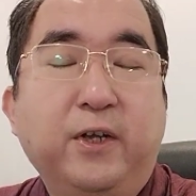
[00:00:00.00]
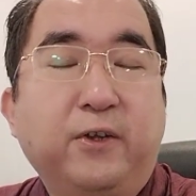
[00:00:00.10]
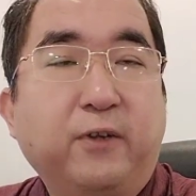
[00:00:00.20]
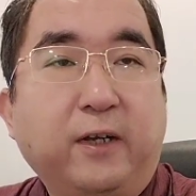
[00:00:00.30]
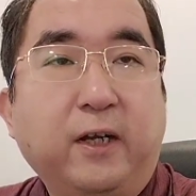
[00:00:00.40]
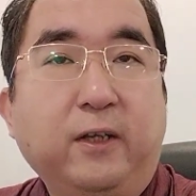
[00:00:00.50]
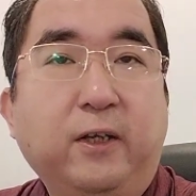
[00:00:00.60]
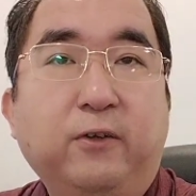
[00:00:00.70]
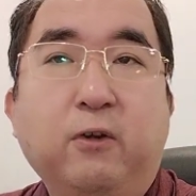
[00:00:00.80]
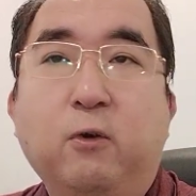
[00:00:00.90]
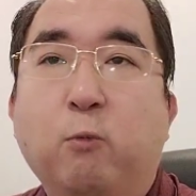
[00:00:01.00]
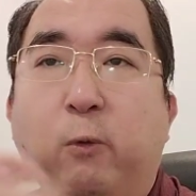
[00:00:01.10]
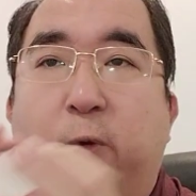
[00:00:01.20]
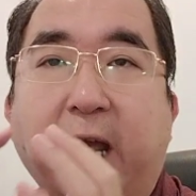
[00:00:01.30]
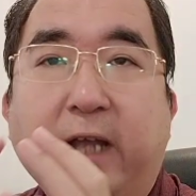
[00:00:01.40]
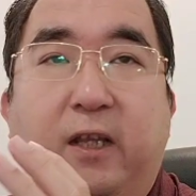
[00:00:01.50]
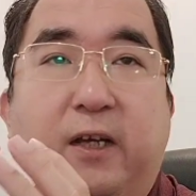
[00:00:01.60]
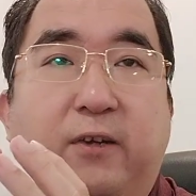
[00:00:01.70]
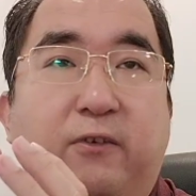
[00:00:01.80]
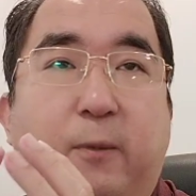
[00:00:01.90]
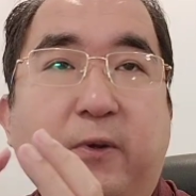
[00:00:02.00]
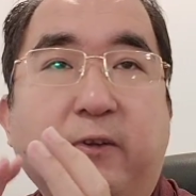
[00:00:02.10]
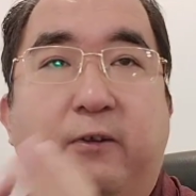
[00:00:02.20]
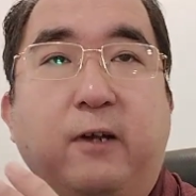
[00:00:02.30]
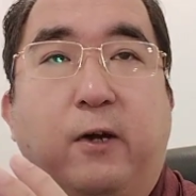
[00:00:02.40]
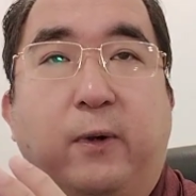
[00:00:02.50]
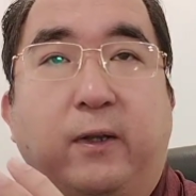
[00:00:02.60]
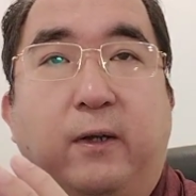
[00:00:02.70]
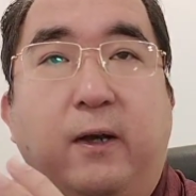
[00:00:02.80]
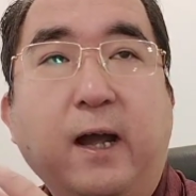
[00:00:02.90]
Second is, when we analyze the person's character,